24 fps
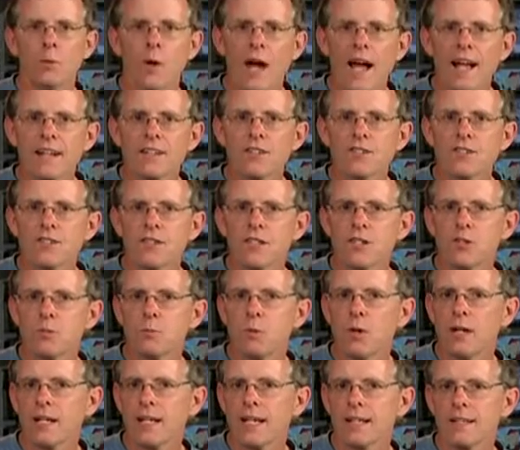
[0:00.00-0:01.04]
Practice these
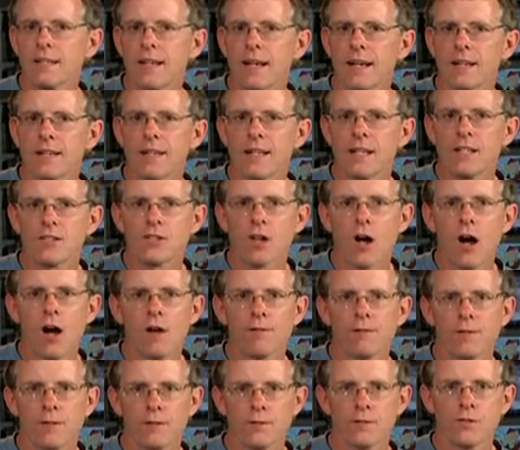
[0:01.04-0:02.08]
braking techniques
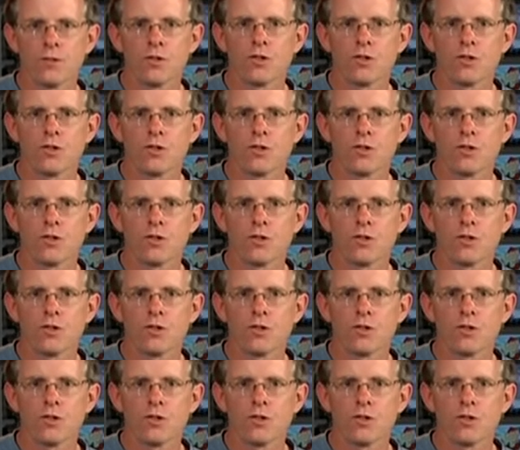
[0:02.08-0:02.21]
often